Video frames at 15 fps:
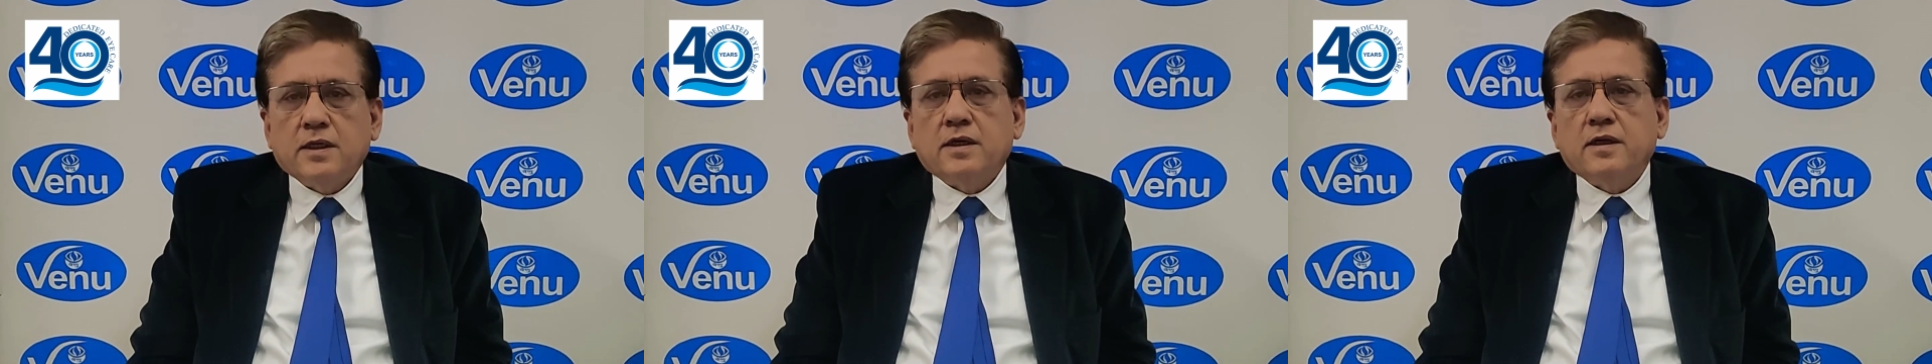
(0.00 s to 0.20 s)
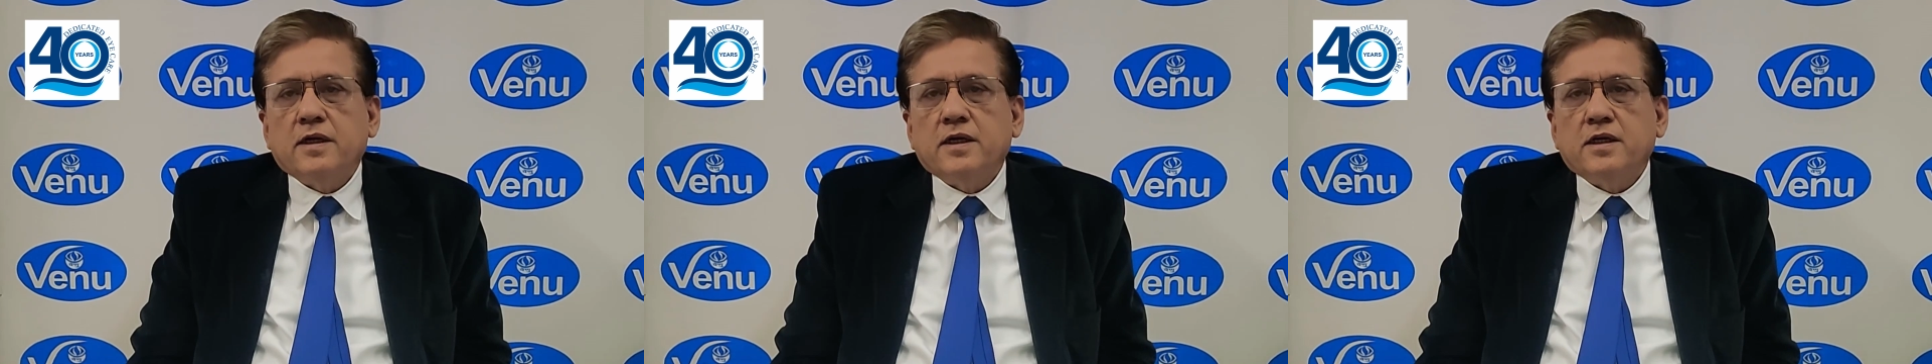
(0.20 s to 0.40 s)

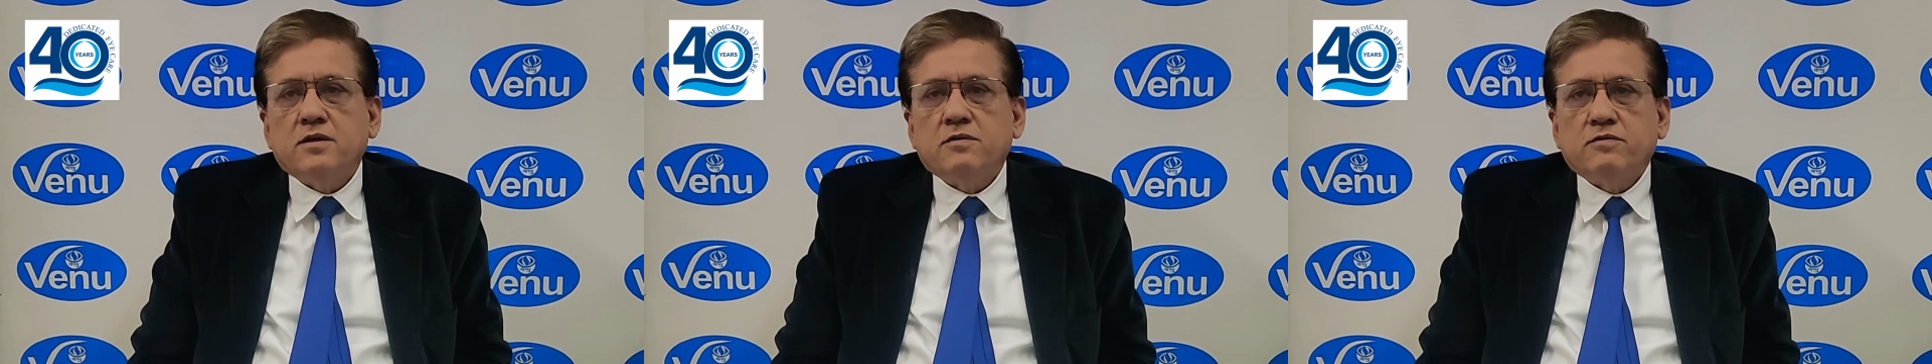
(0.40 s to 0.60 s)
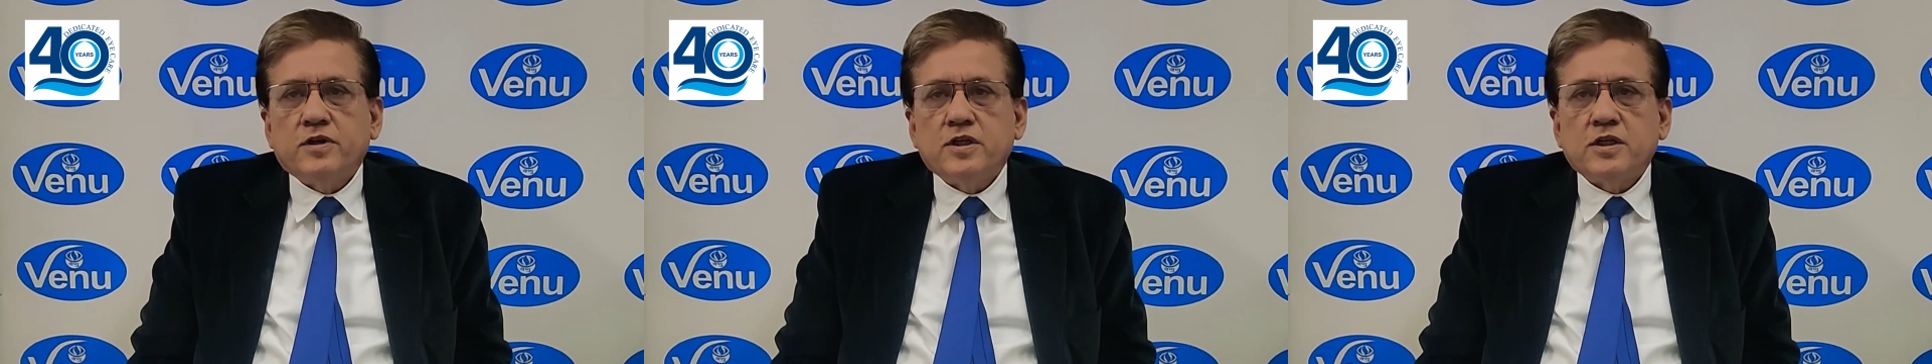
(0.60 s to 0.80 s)

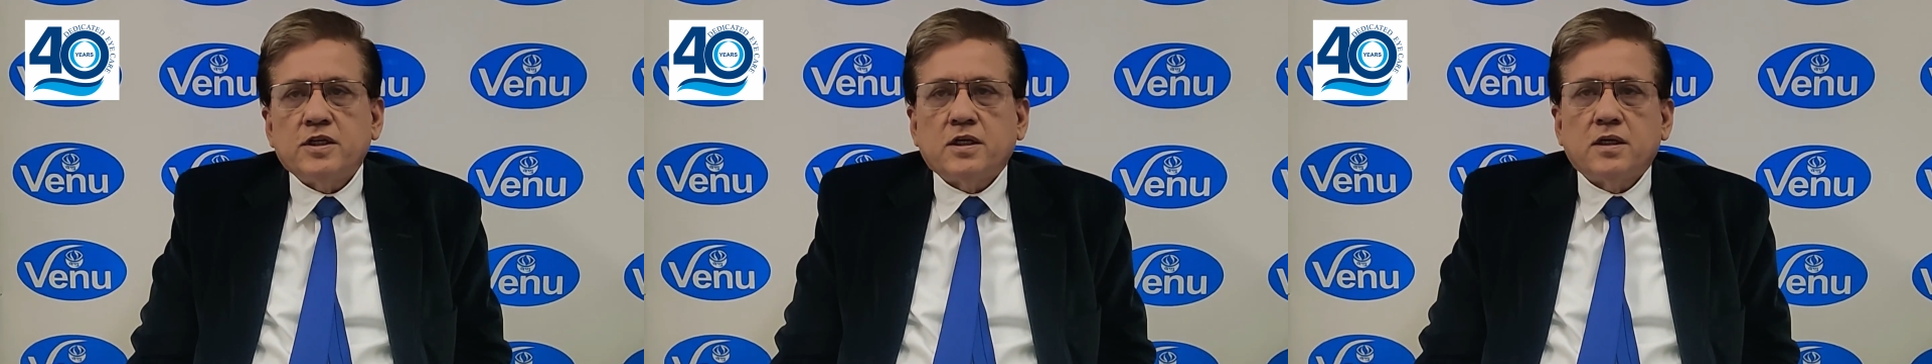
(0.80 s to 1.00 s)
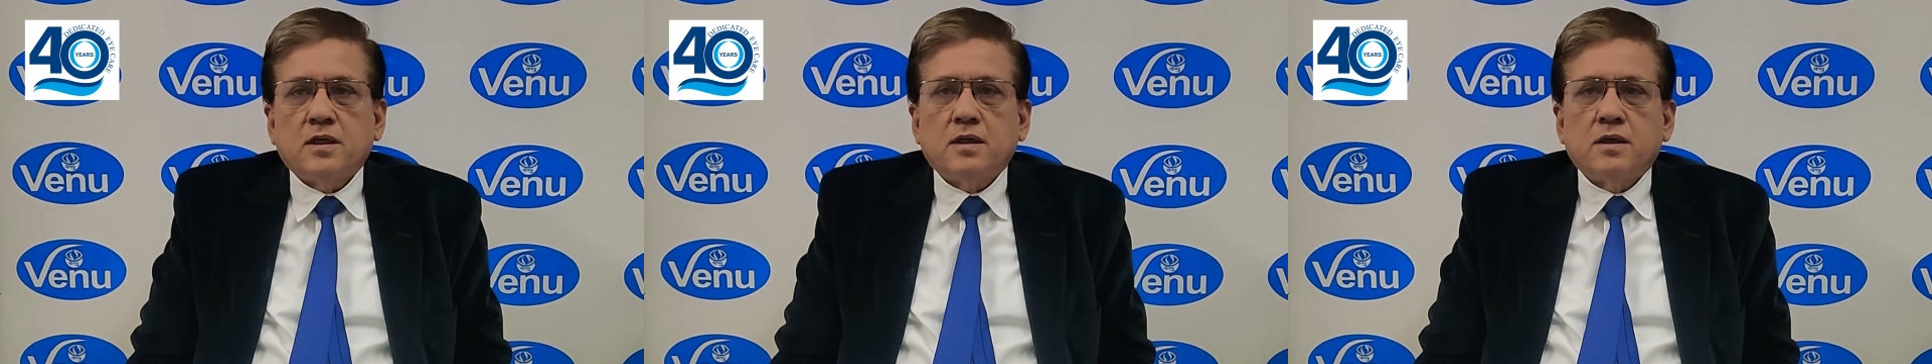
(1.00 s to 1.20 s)
decreased
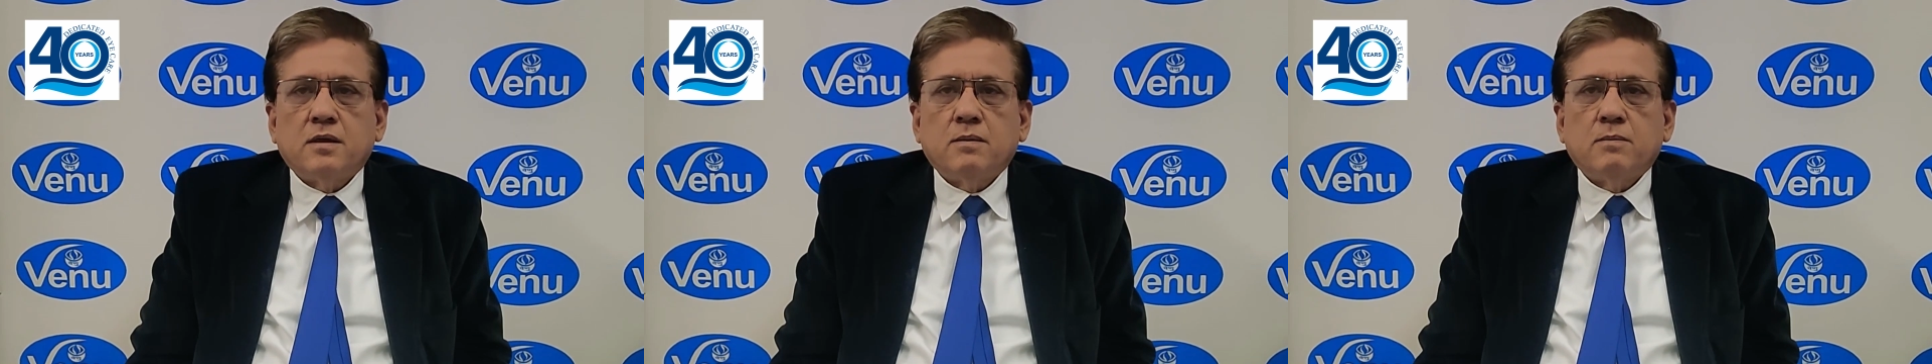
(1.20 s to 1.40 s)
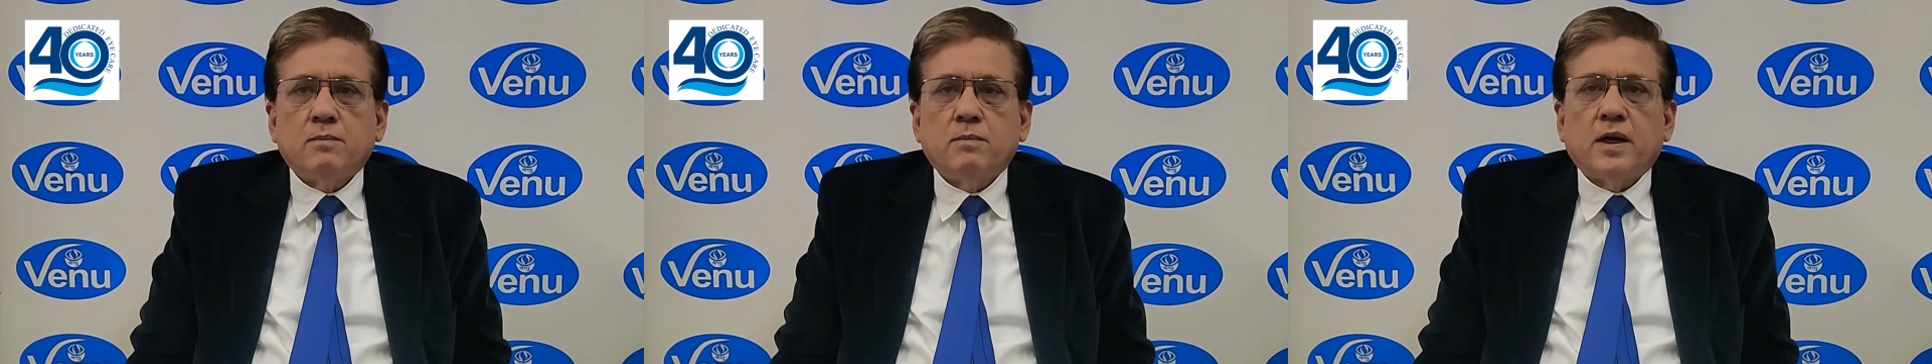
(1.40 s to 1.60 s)
vision,
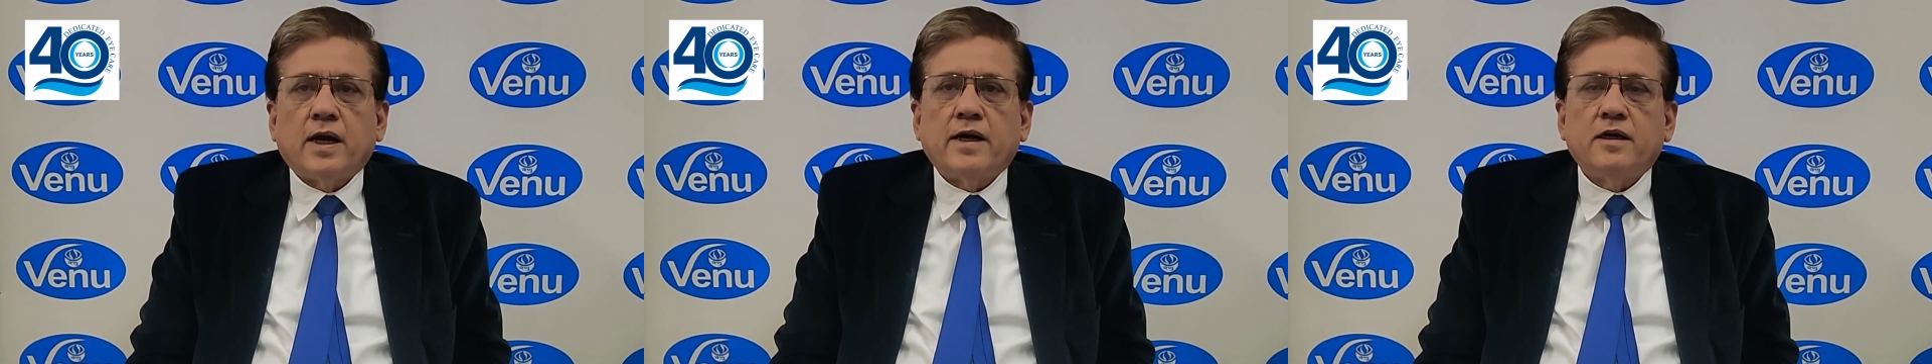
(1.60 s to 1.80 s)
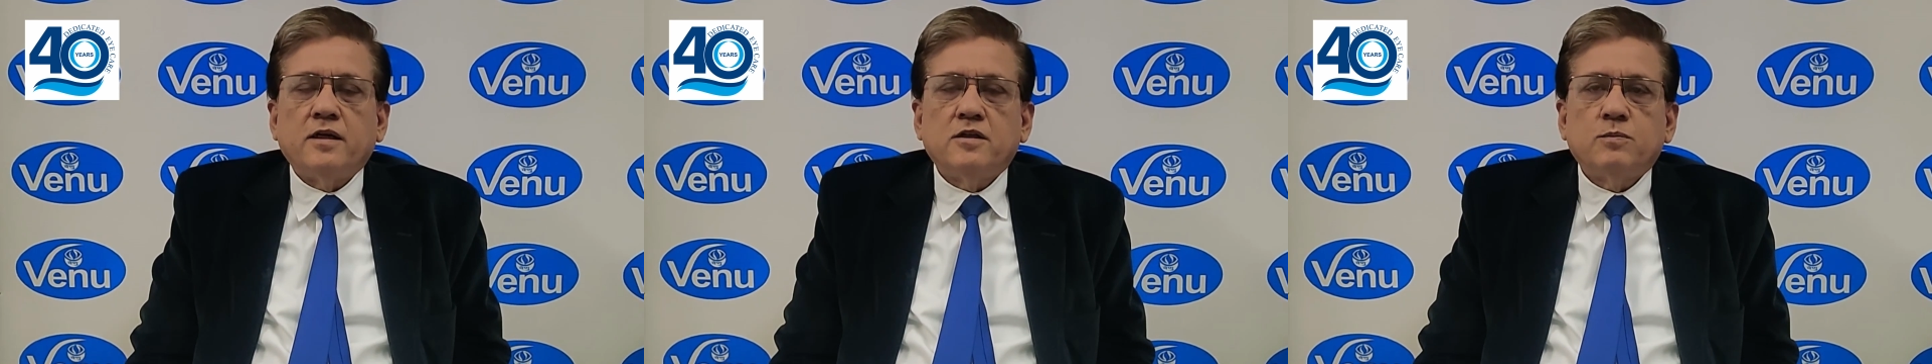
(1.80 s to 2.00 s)

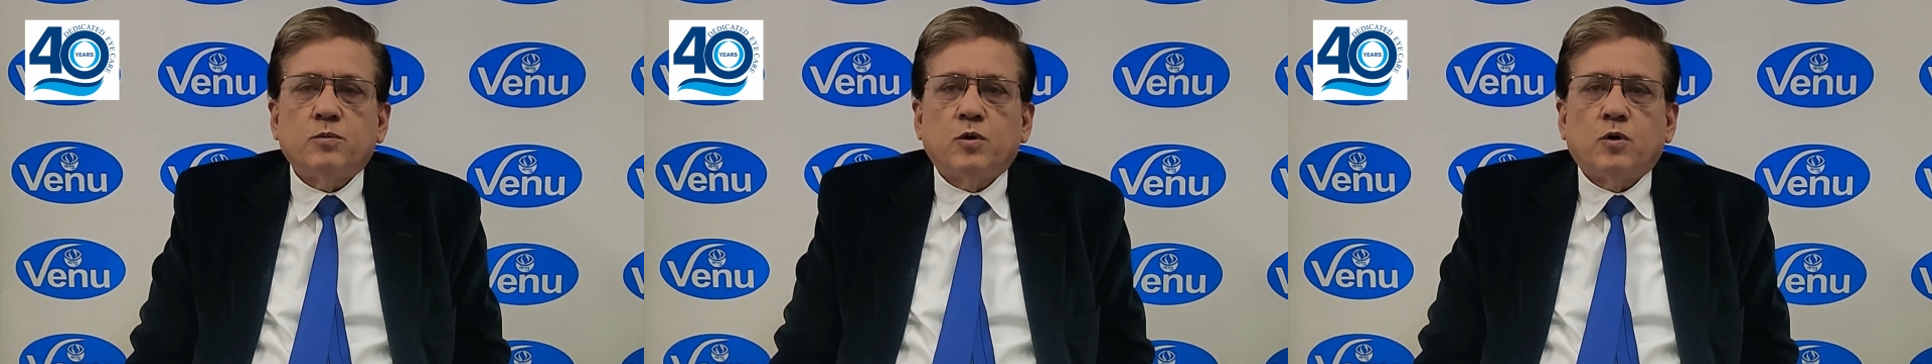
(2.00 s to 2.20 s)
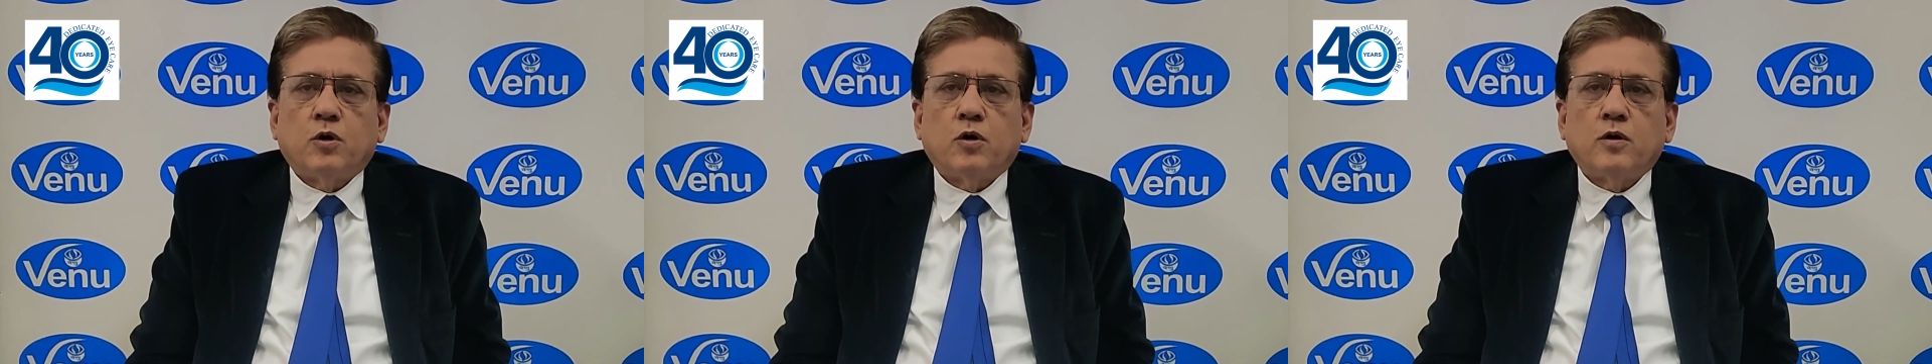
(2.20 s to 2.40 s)
blind
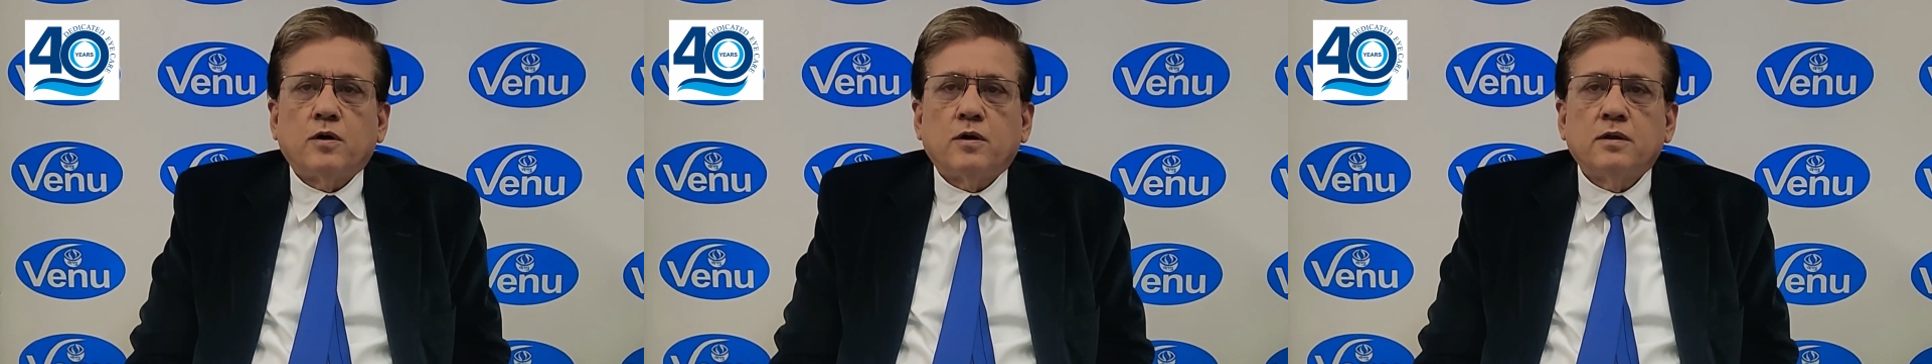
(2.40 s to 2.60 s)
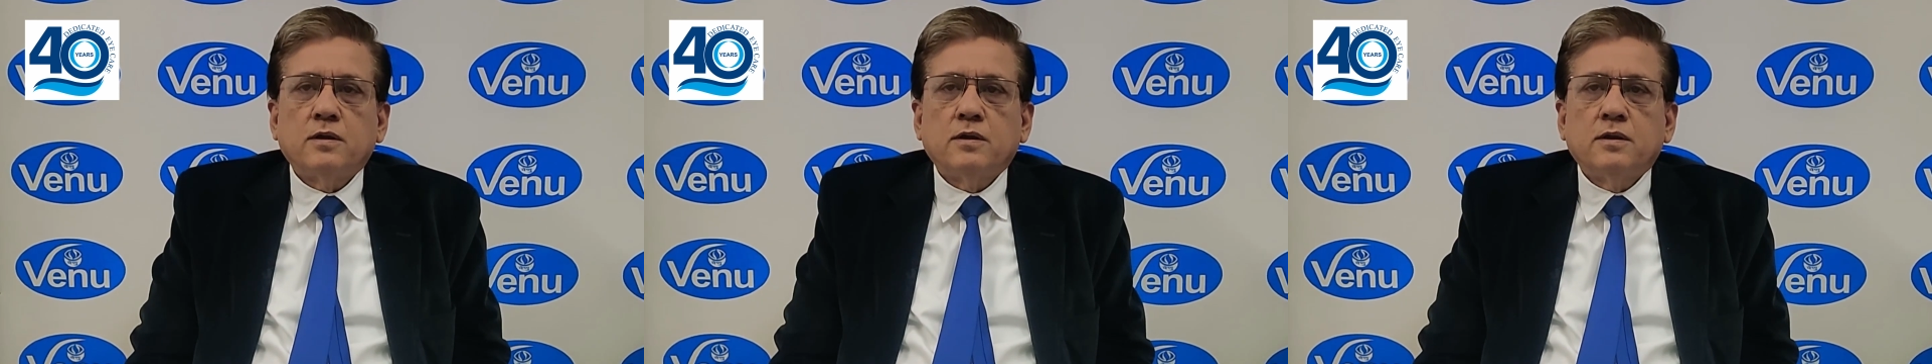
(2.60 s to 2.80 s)

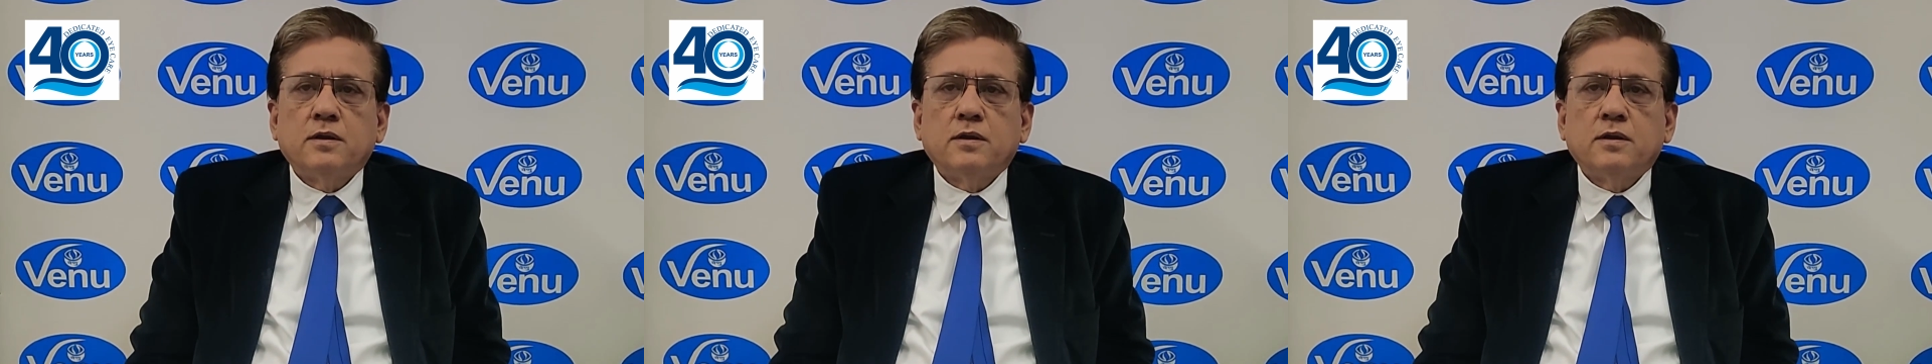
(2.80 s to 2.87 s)
spot,